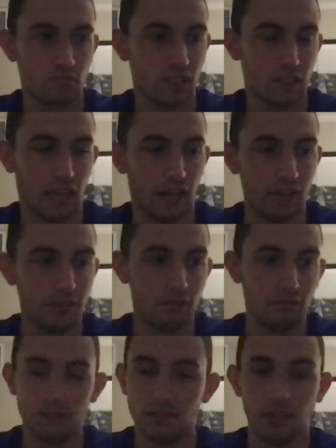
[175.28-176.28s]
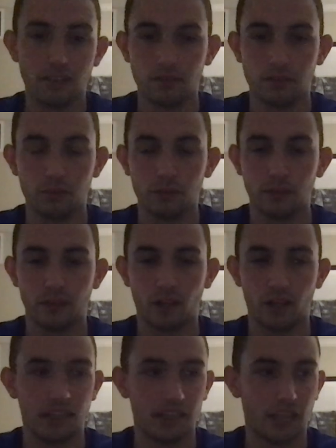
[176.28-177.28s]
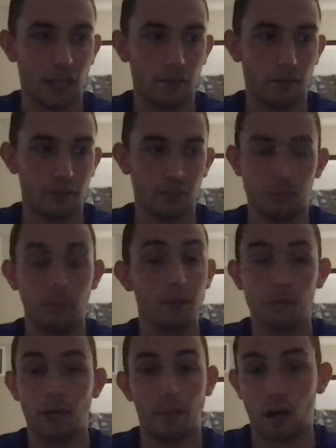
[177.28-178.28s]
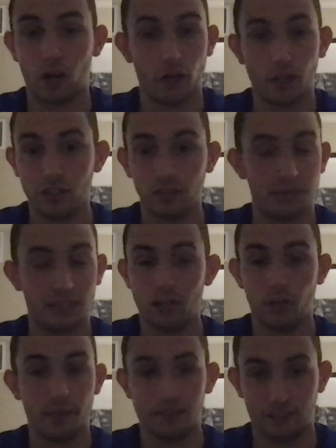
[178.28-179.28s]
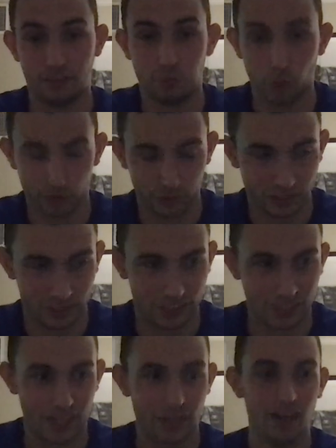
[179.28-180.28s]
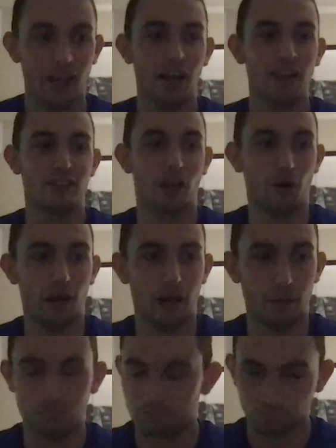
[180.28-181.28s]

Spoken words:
yeah, that's really my thought on that game. I mean, people complain about Gardner, and Tyler Wade is even more useless there. So,